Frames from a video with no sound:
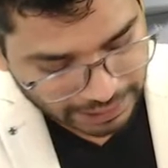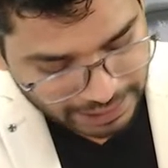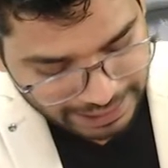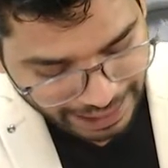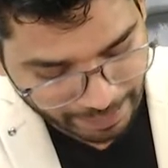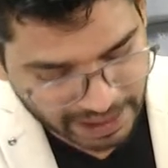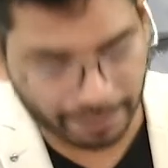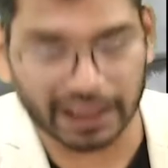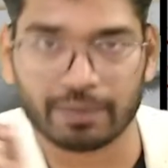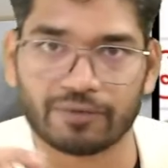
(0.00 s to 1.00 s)
Same is
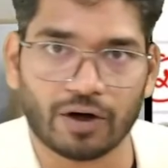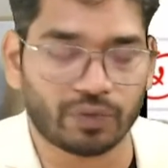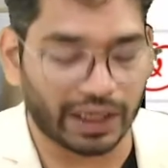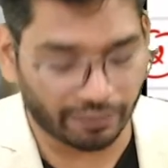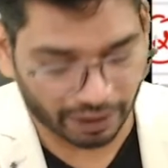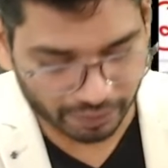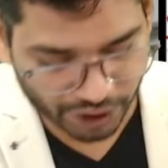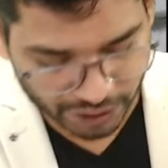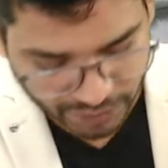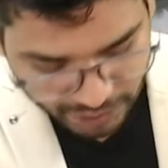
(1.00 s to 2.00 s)
applicable for 25
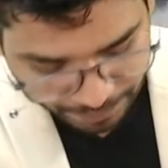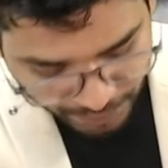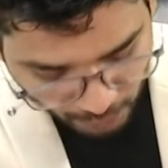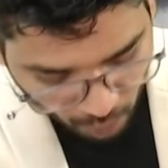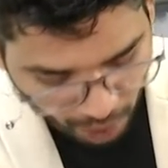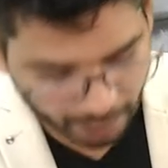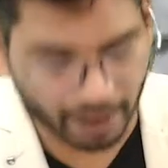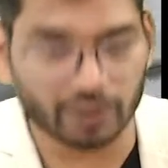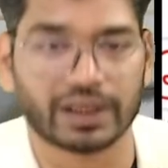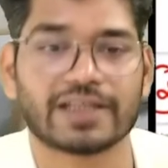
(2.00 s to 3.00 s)
questions. Now, what
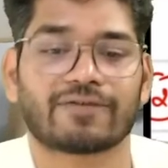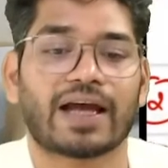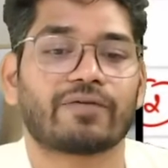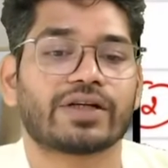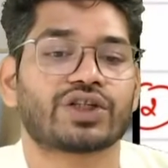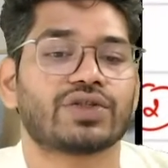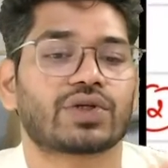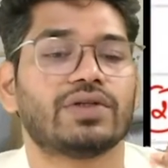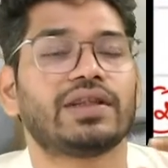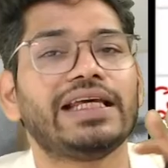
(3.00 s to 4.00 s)
about these 5 questions?
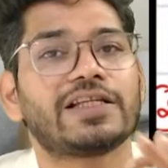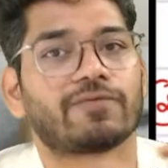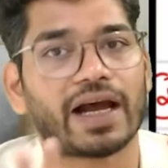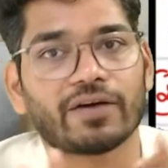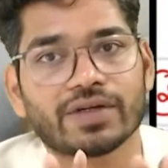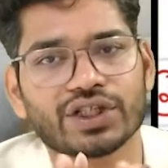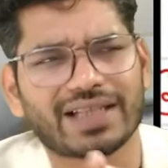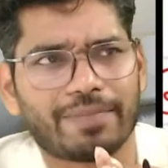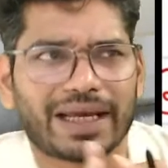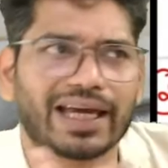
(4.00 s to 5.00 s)
These 5
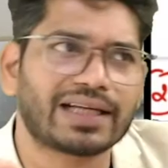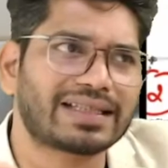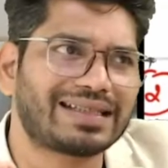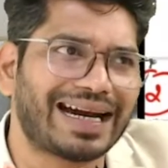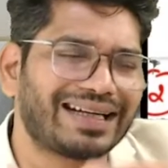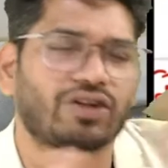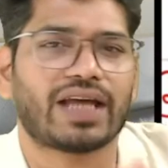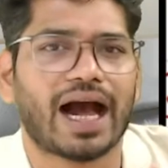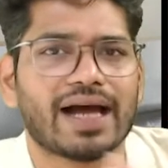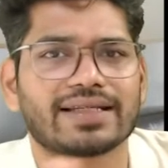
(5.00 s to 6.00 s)
questions, I'm taking slightly on
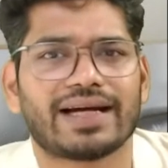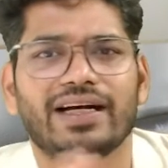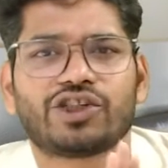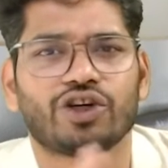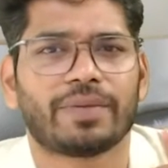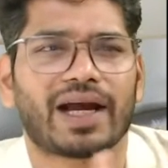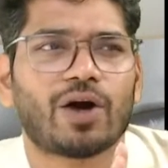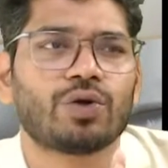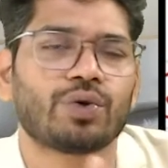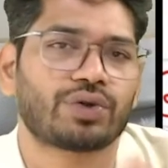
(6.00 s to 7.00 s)
the higher side. It should be
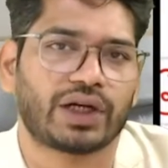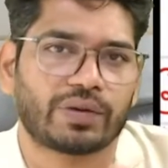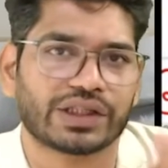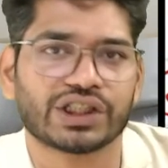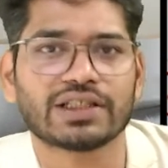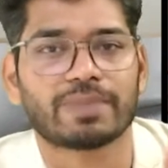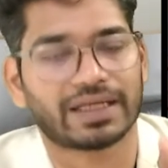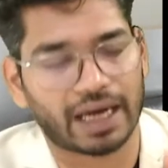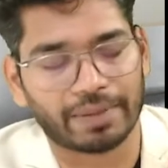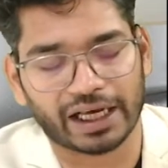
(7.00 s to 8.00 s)
around 2 to 3 questions,
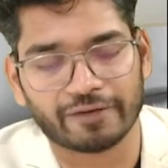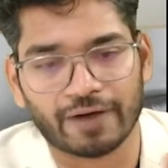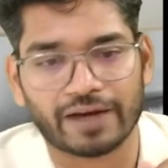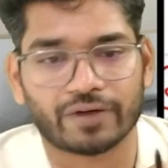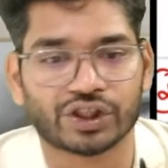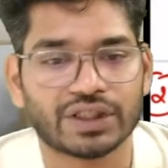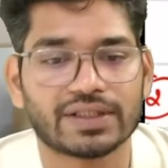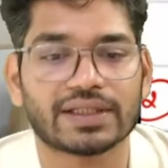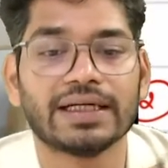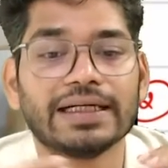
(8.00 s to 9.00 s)
but I'm taking 5
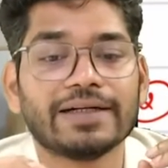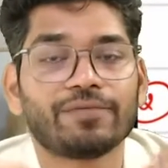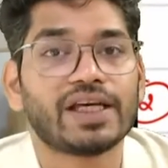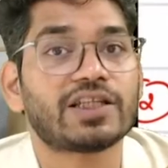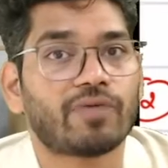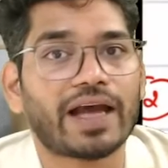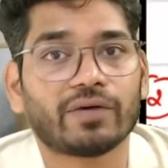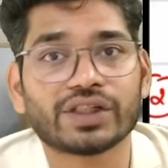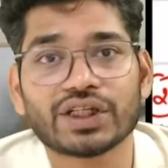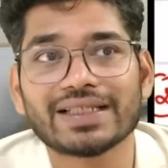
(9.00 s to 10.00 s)
questions. These 5
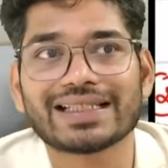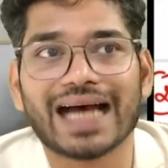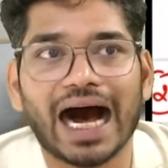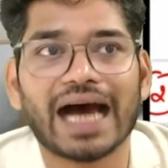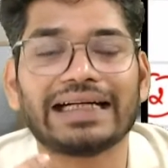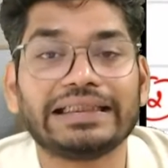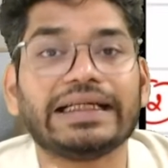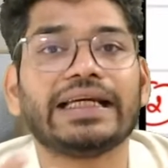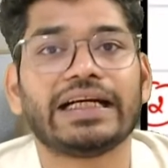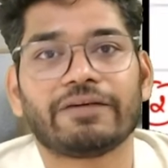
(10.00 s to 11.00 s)
questions are
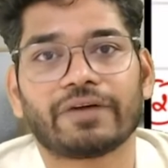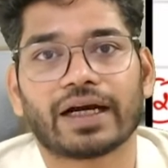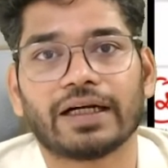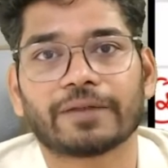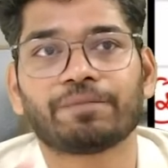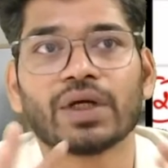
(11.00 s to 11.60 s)
really difficult.